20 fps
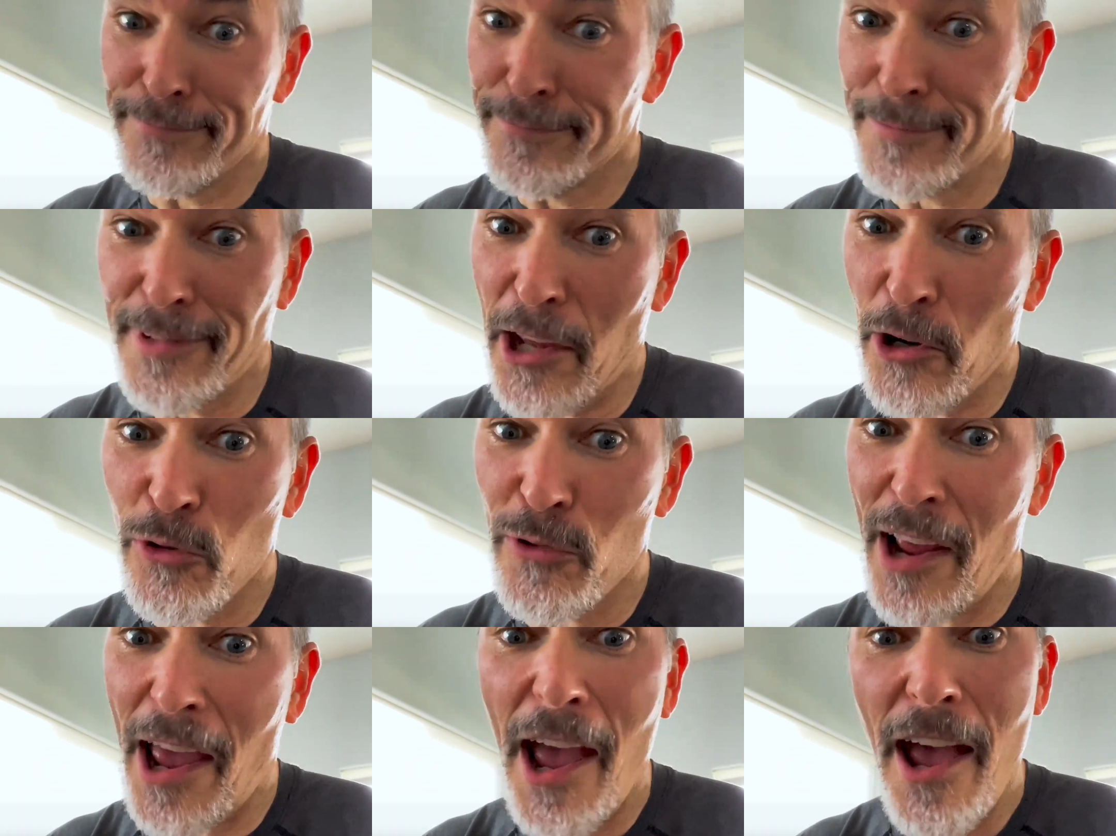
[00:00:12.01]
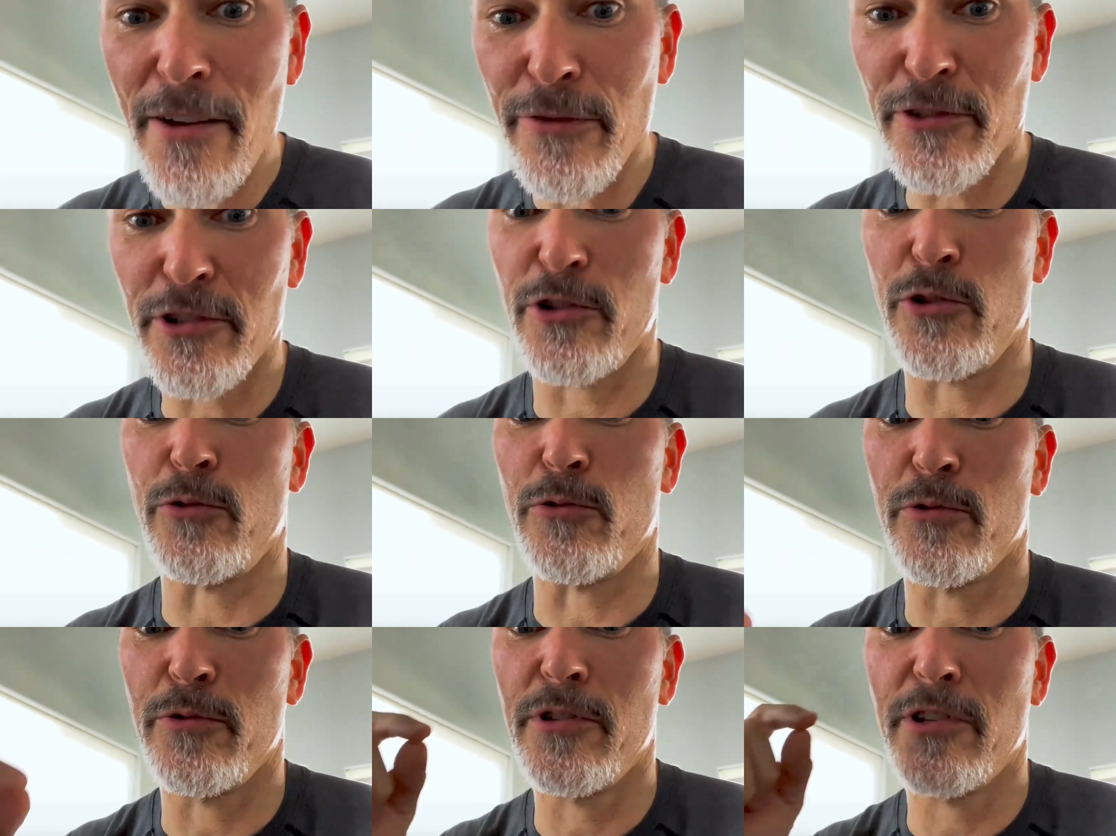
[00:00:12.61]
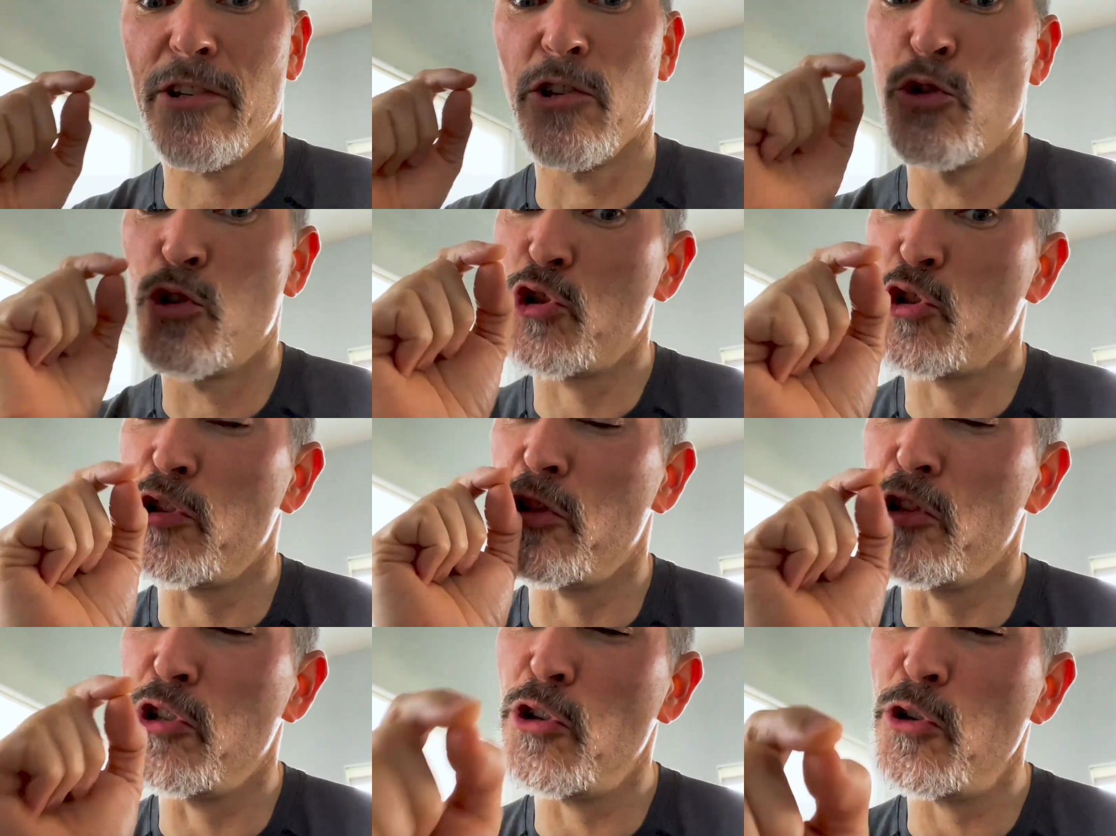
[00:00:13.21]
They don't have to. You
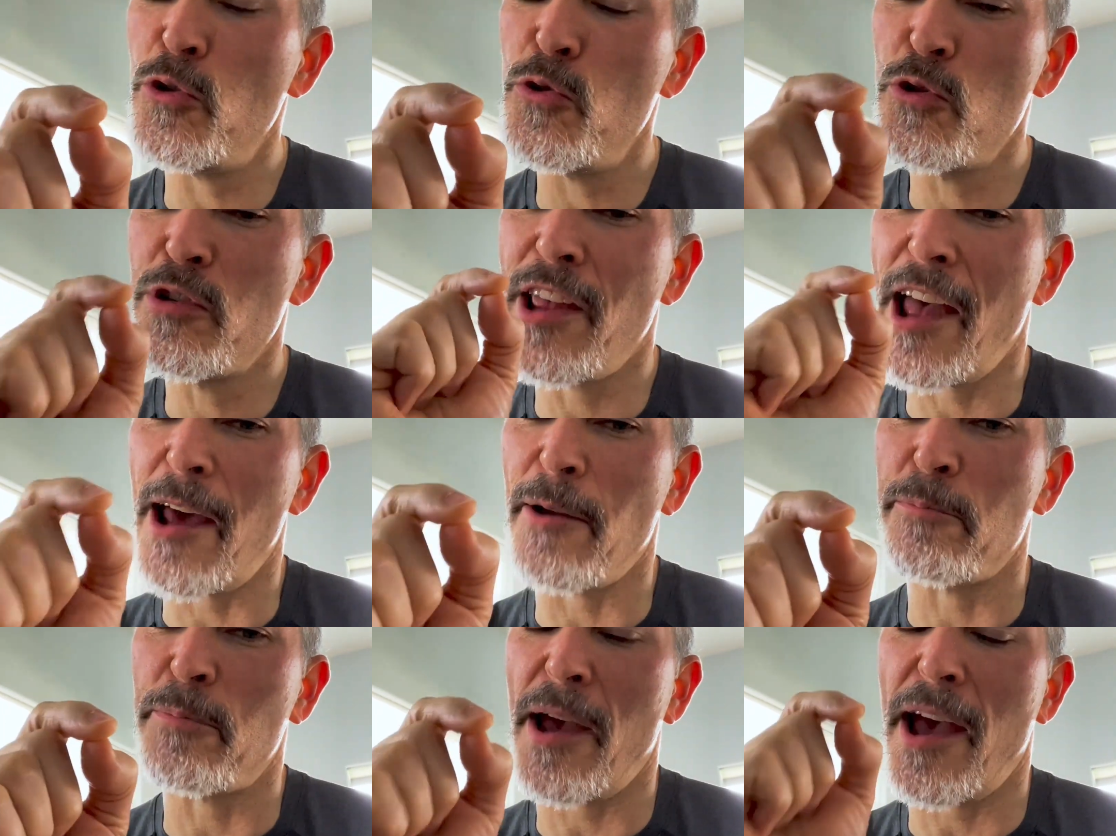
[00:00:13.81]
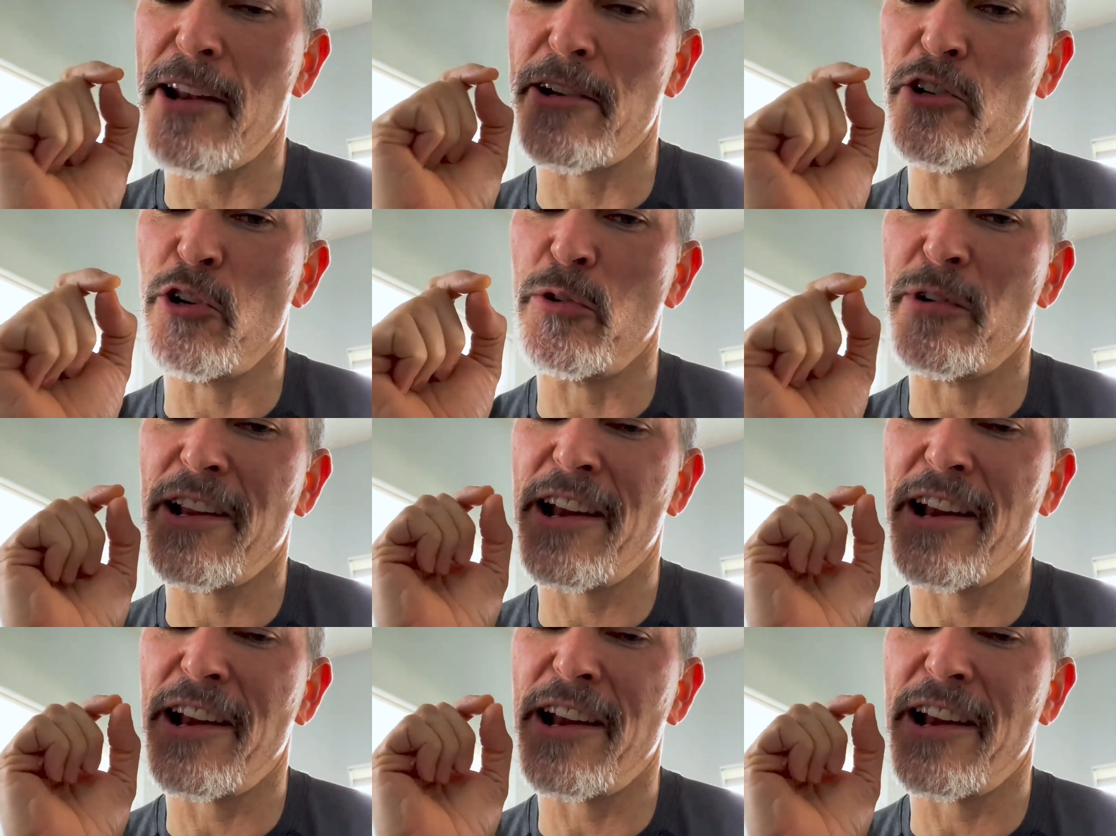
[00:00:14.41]
should use that bad note.